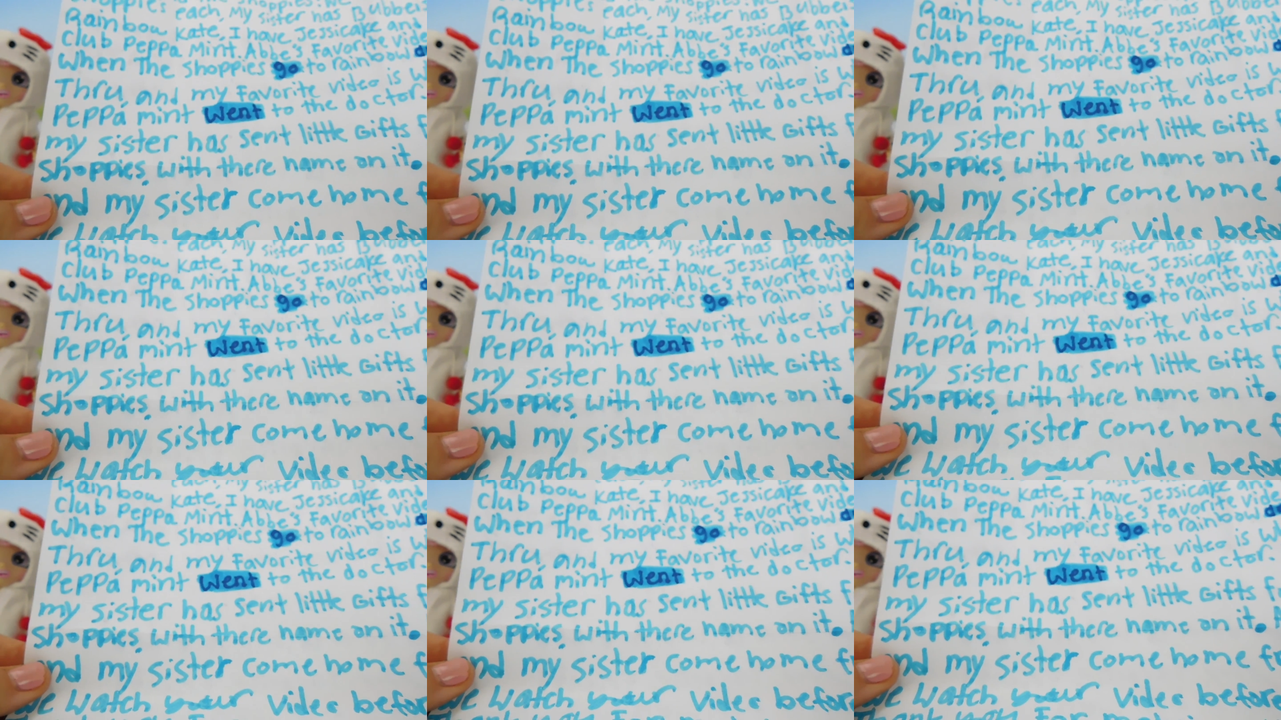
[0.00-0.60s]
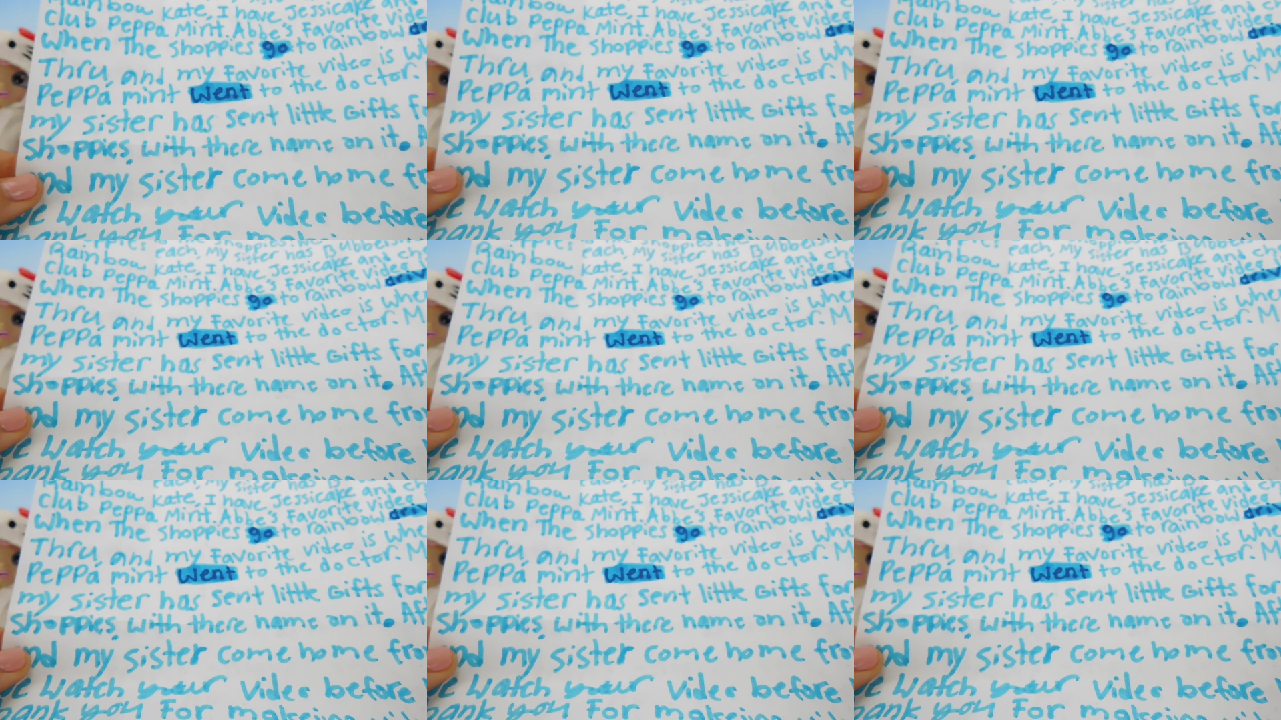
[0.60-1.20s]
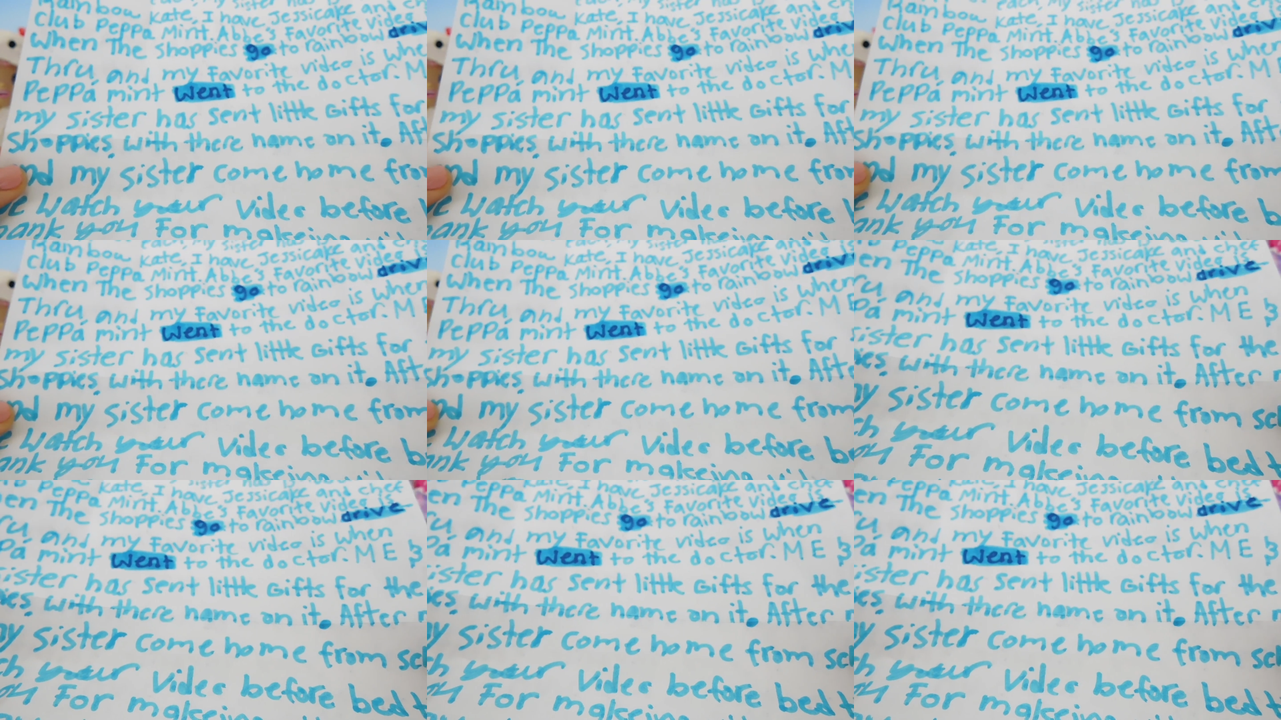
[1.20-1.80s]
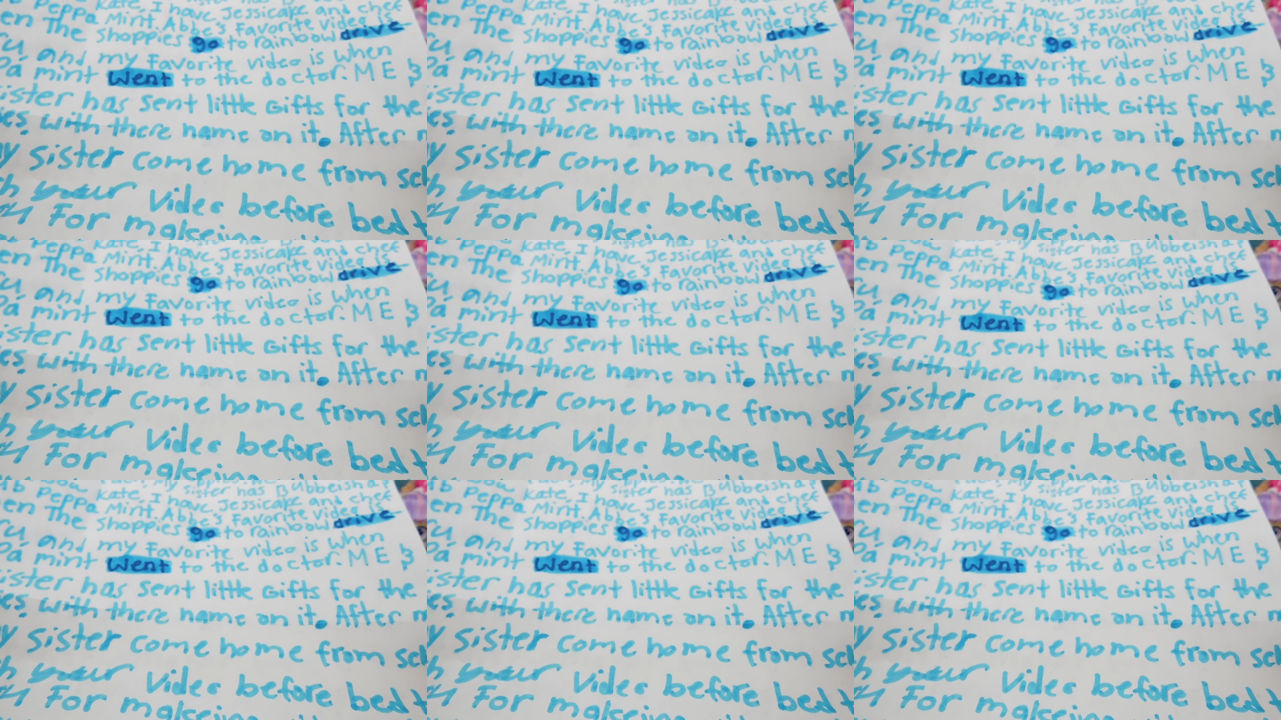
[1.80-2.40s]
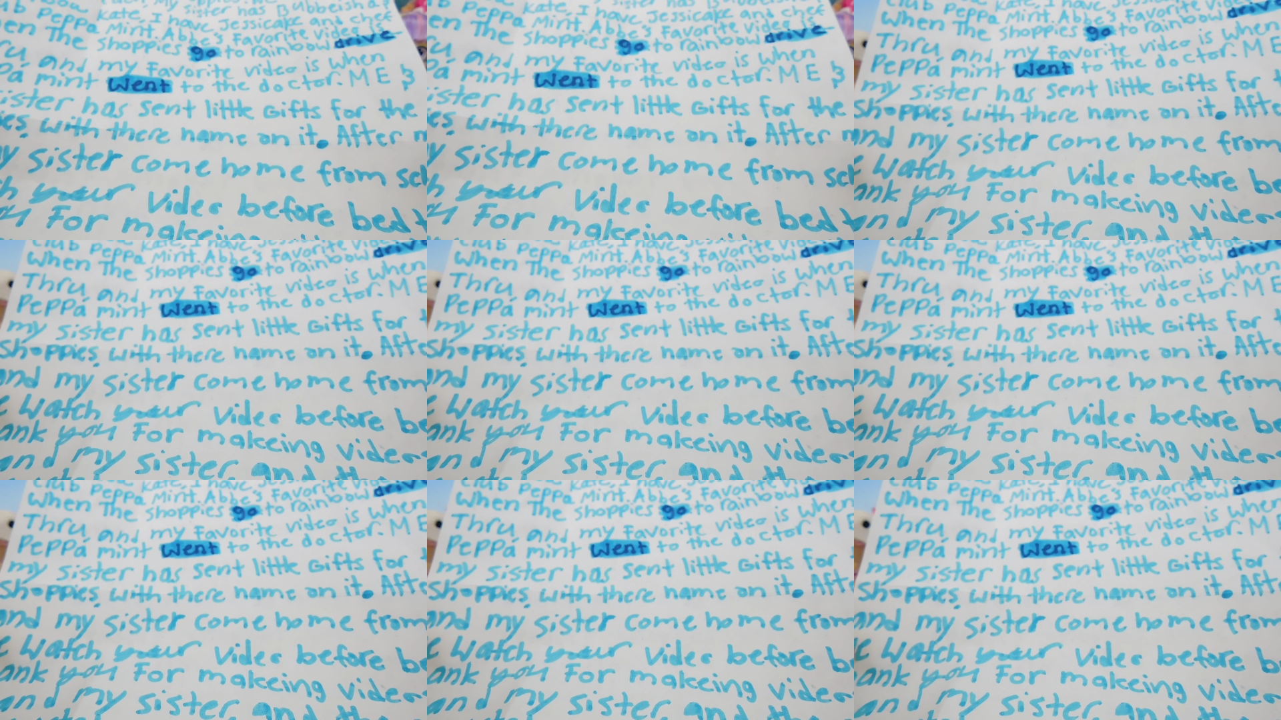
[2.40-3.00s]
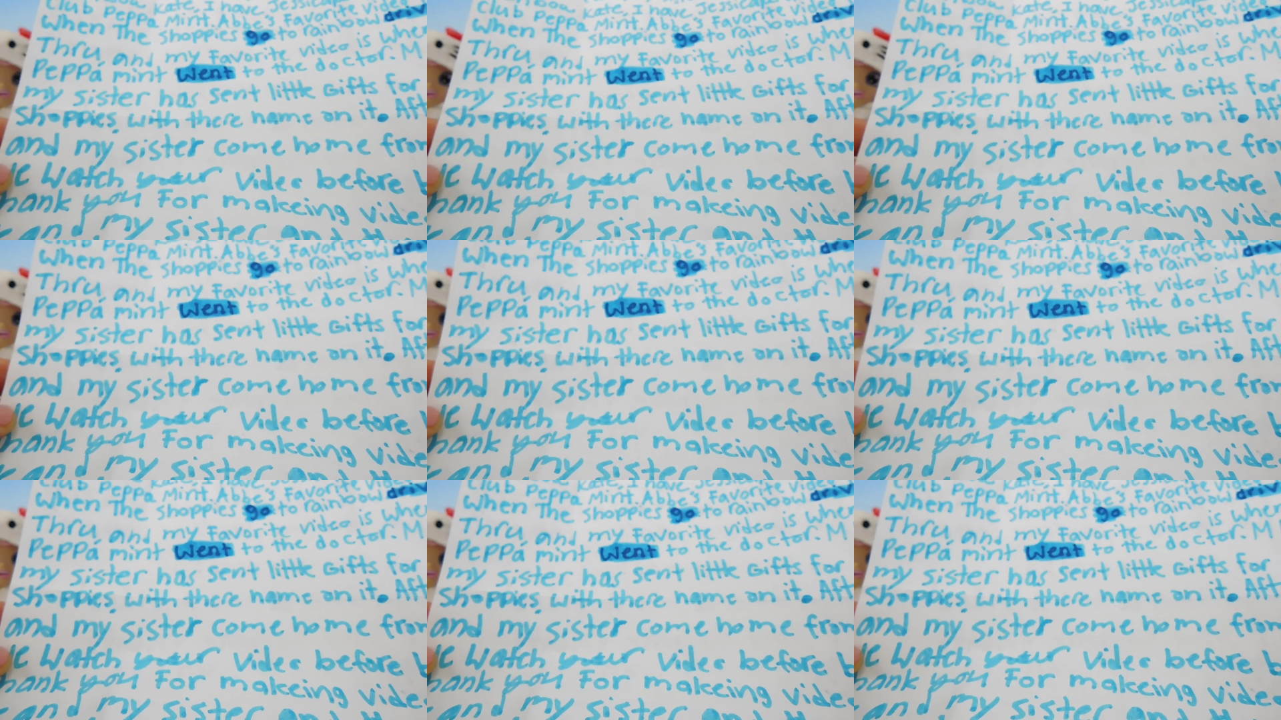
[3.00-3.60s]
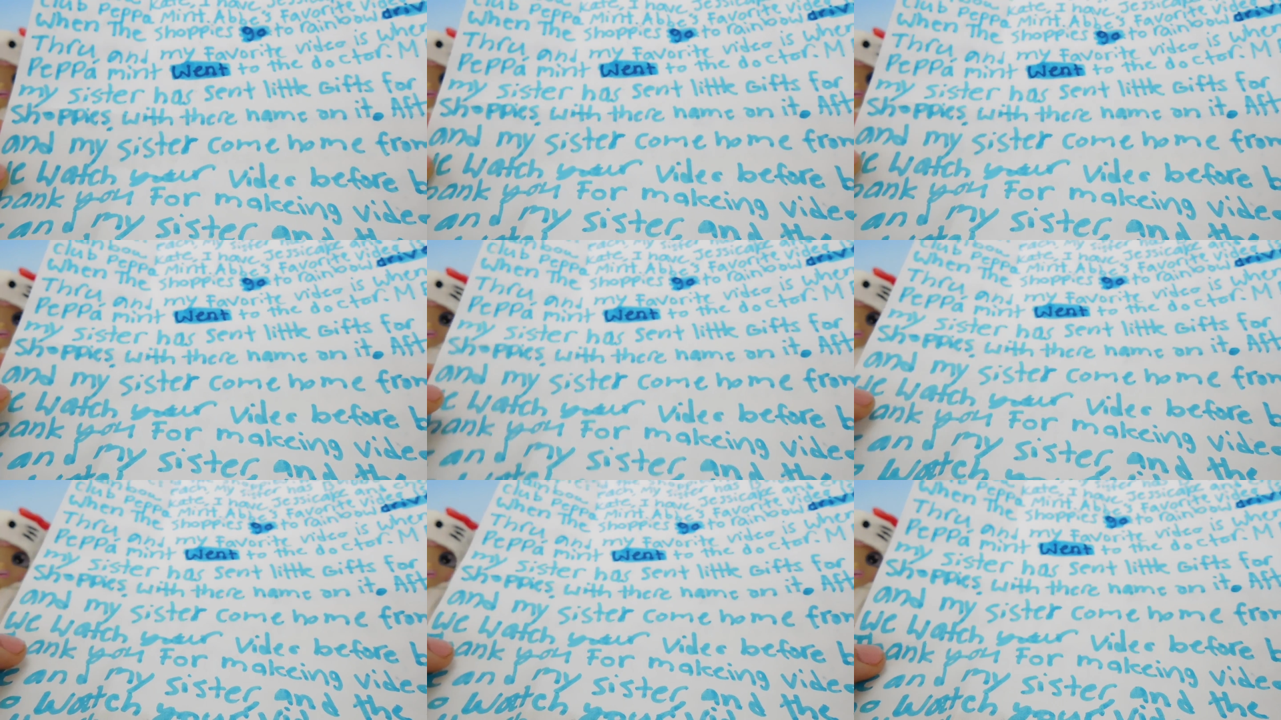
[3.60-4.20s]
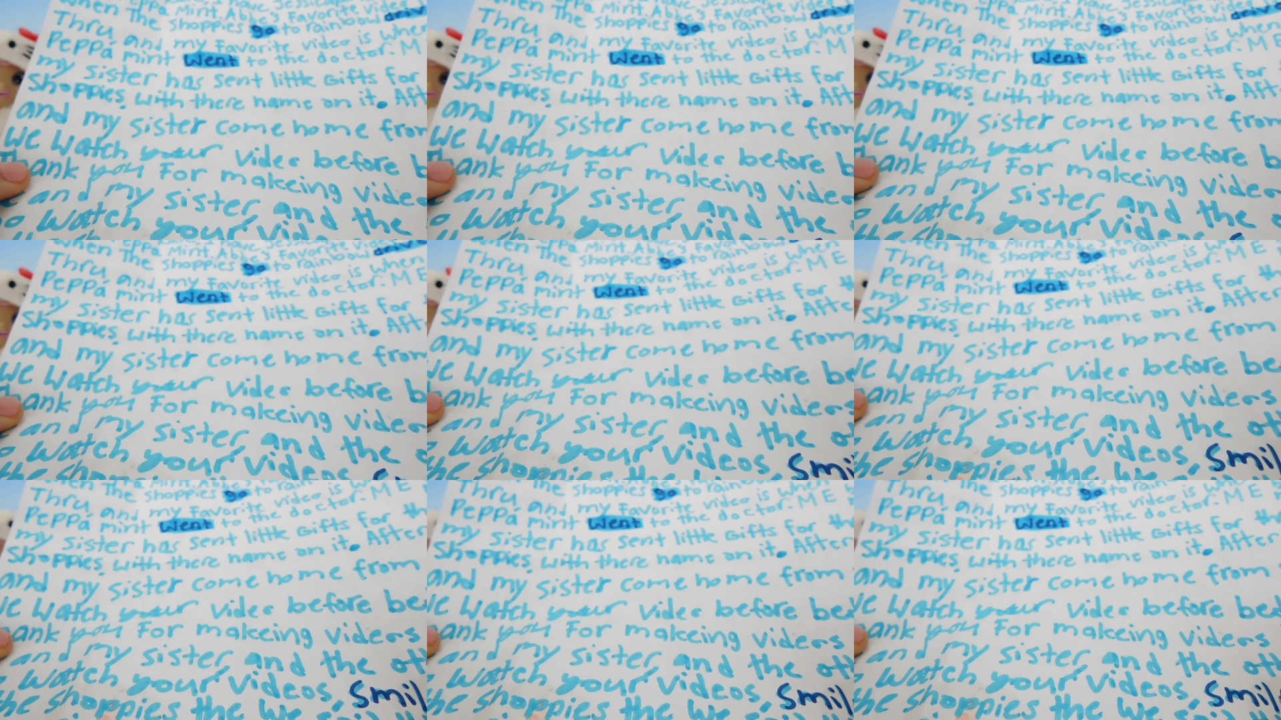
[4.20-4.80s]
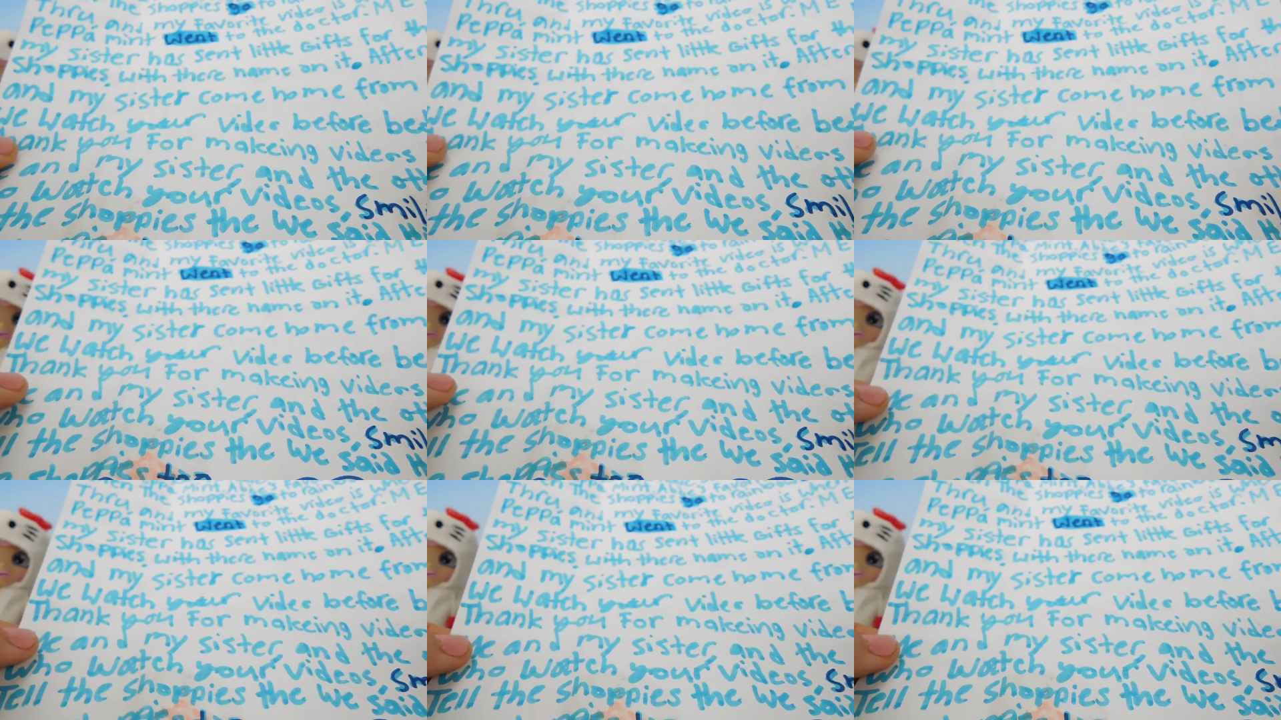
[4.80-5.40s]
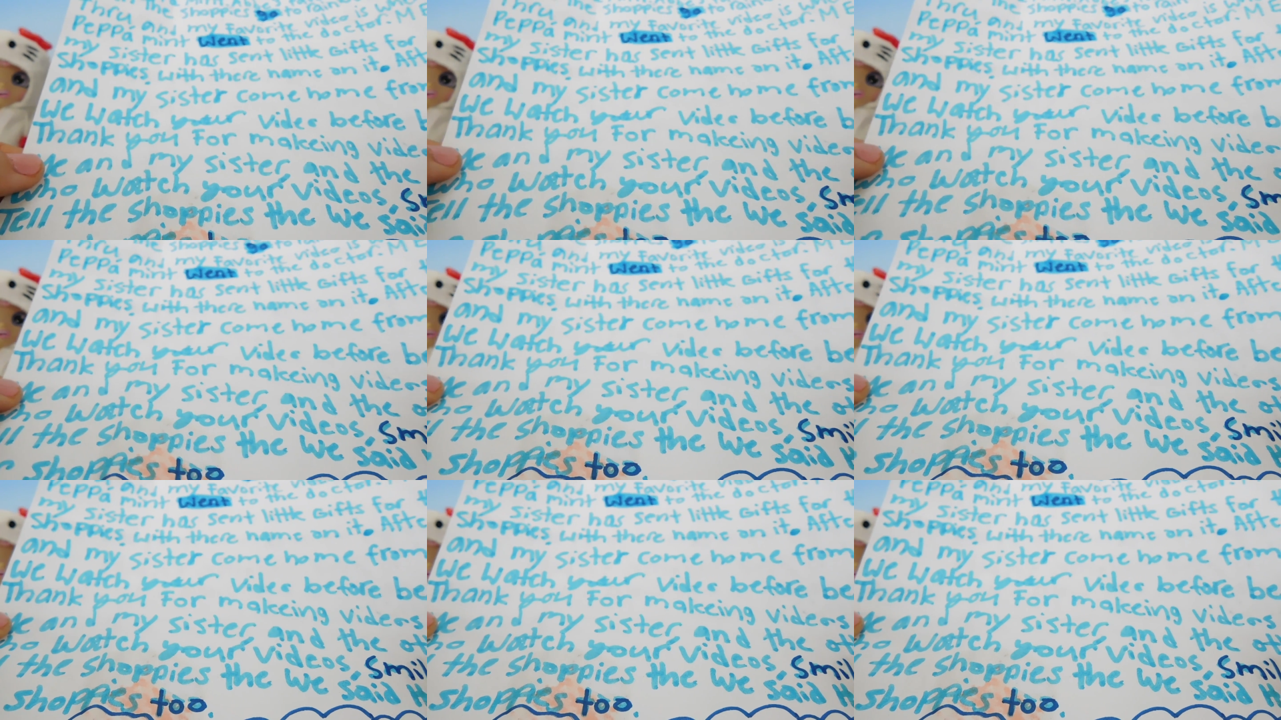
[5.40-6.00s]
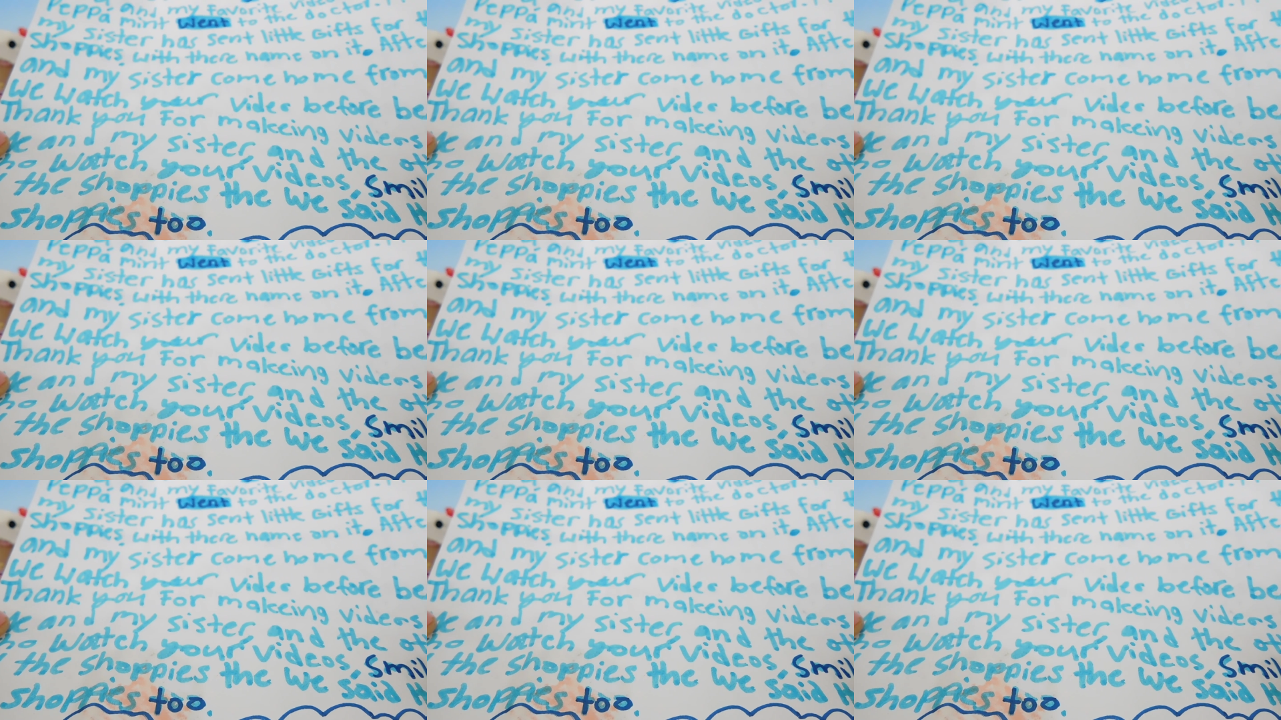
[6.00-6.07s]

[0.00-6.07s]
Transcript: (no speaker visible)